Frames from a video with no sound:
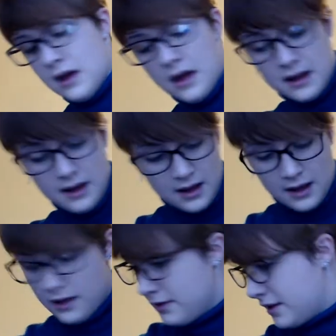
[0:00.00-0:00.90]
And
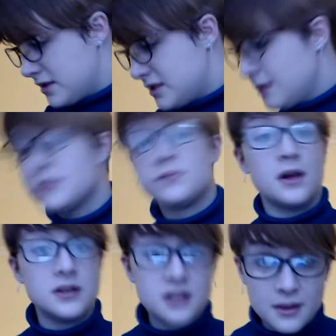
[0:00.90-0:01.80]
now that stipple
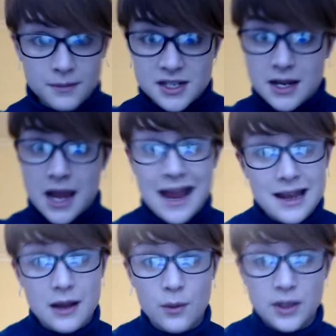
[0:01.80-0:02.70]
sponge comes in
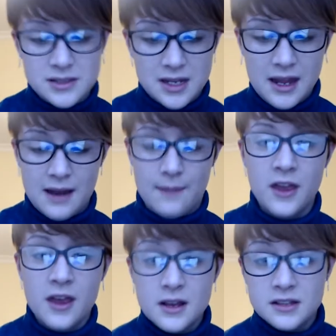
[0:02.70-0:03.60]
handy once again.
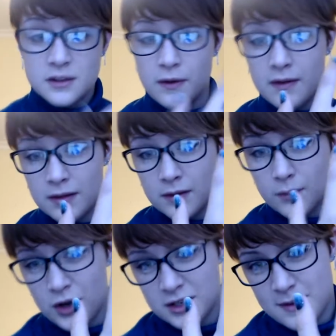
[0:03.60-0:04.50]
So if we
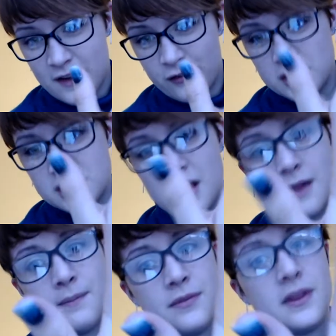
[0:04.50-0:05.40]
want it to be a fresh cut,
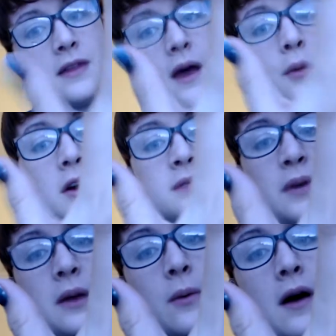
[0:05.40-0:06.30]
then that works
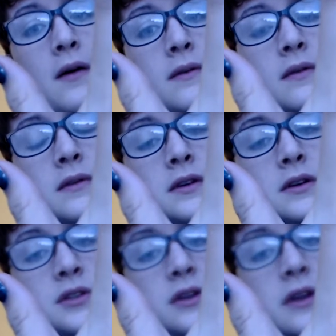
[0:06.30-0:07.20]
pretty well. So I'll
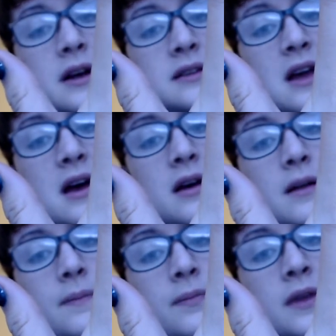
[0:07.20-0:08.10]
show you guys that.
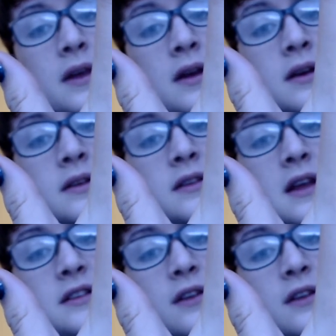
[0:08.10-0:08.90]
So that's your